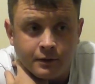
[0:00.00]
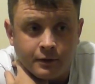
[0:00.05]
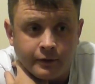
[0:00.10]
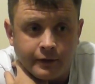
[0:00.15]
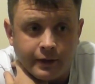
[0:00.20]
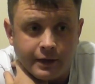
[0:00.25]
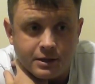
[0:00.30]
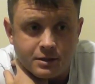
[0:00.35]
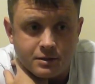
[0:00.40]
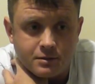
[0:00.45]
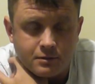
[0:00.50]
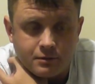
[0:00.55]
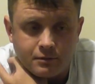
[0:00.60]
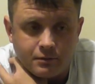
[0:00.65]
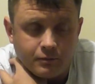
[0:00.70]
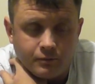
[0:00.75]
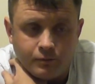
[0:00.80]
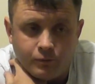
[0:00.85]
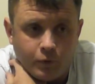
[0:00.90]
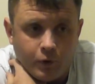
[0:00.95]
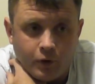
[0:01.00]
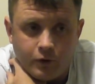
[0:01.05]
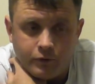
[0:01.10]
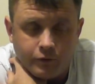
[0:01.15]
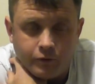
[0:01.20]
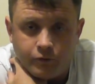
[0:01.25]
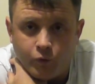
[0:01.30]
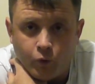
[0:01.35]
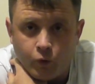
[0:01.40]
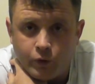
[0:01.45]
That's what,
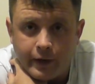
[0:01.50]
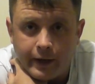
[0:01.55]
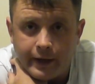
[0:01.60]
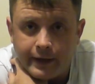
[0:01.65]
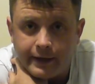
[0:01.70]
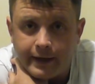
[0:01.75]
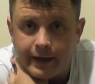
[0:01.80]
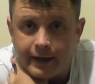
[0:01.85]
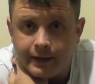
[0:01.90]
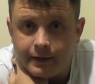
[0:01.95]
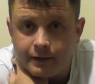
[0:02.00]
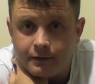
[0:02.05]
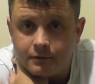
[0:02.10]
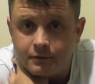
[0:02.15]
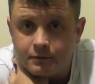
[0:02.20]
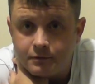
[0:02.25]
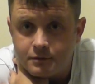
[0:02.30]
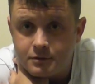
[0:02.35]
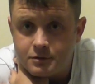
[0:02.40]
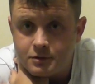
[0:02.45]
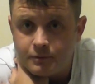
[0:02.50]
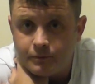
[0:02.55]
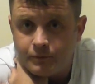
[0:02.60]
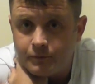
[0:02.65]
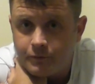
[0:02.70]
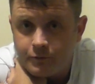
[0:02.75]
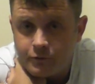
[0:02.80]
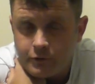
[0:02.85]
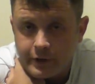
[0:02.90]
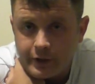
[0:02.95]
£4.99, some
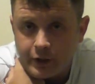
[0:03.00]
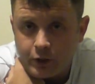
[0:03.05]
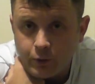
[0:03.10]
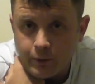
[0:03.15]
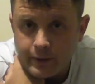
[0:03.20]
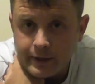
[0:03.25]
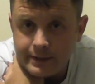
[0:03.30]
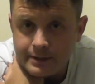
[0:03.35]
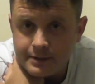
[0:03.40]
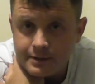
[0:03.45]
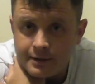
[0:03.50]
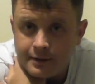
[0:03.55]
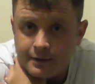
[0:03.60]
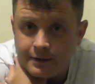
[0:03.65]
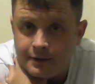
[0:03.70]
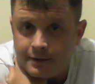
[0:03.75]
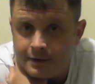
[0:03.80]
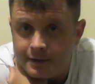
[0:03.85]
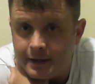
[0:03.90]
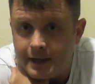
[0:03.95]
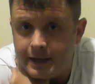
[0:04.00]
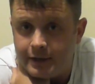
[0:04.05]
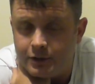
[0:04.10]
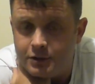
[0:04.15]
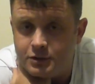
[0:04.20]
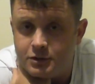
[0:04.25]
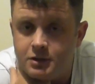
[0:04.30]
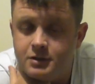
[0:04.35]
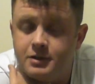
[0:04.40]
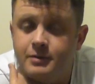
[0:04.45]
£3. It
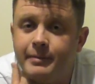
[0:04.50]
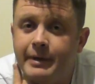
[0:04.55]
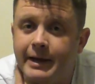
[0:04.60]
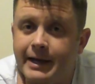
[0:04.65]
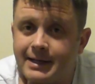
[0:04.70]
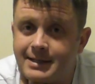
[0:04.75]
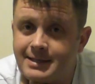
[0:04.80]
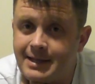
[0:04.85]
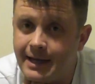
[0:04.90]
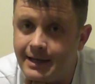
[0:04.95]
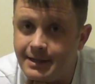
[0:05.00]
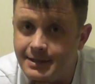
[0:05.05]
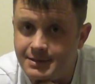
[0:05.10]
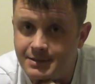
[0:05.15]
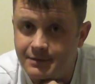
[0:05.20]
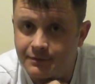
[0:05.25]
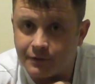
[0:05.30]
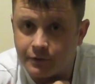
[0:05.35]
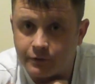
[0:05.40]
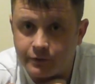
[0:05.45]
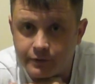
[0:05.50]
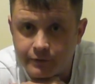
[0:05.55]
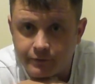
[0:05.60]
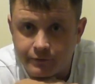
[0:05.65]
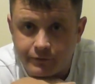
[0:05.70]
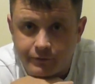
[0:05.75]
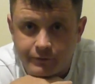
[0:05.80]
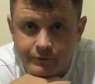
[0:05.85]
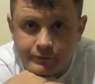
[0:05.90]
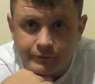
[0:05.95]
just doesn't make sense for
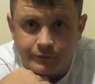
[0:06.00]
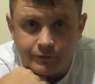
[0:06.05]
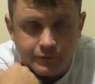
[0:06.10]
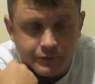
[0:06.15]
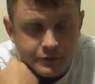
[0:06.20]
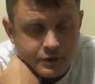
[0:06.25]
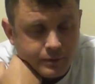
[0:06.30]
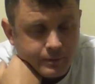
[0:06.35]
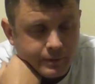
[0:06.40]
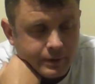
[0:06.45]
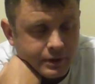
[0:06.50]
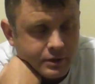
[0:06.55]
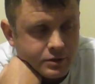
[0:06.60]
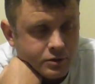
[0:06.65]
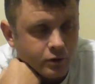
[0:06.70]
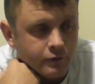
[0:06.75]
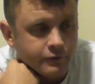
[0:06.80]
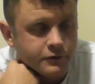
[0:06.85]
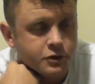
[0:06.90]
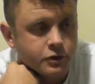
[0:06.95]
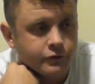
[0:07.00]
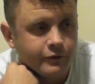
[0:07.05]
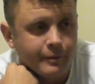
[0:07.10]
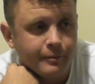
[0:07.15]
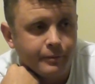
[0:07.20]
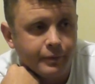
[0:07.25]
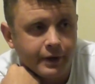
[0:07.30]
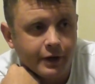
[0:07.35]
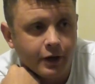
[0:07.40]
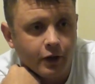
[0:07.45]
to be sort of
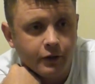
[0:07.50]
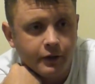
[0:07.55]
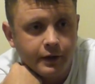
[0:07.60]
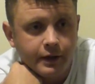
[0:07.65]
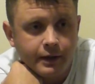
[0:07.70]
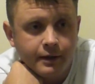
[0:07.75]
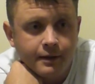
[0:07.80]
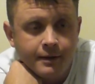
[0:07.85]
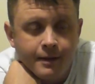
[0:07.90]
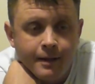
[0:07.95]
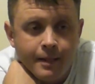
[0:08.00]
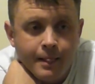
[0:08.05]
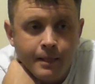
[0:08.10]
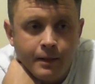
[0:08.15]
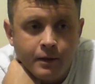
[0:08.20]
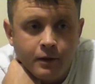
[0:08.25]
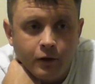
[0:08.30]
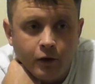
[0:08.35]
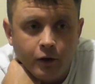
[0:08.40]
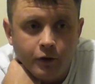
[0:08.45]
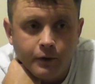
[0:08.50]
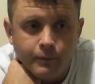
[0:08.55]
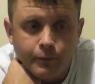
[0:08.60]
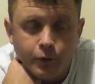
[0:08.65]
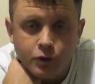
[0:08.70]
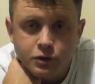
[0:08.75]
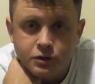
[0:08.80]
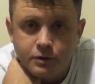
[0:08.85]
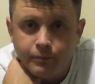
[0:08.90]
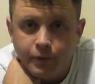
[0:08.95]
scrimping on the
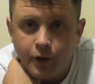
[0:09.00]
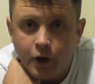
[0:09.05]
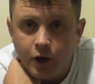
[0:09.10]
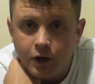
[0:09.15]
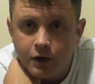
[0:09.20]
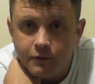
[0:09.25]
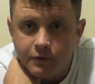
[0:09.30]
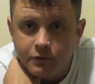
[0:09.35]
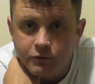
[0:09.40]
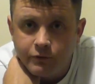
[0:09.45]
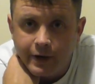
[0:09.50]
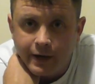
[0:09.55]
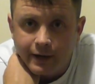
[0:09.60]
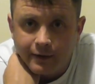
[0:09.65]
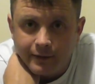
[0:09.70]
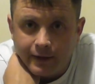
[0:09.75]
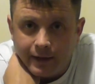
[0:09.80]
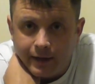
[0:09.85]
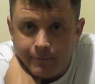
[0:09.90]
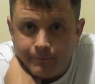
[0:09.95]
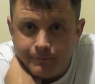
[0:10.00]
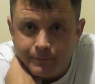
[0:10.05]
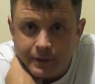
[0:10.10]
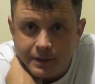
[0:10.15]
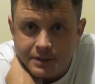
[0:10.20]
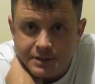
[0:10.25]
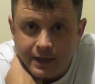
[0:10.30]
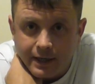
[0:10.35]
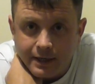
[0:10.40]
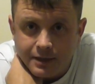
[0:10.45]
most important part of your rig that
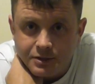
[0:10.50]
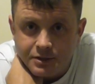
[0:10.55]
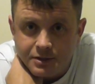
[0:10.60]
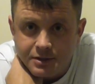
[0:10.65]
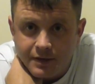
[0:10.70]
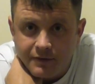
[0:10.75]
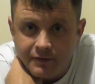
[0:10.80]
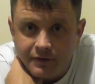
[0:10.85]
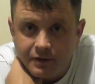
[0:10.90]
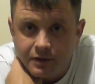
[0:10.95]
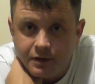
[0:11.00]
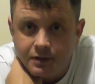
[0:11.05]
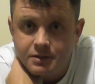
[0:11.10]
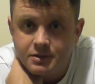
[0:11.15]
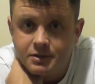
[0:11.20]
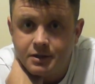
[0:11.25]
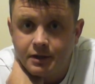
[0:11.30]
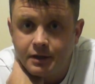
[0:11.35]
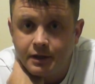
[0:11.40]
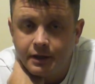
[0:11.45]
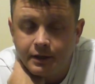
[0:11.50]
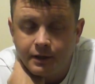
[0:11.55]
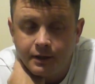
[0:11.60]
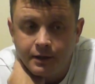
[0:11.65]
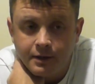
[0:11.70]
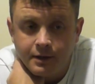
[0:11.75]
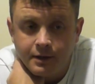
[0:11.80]
attaches everything to the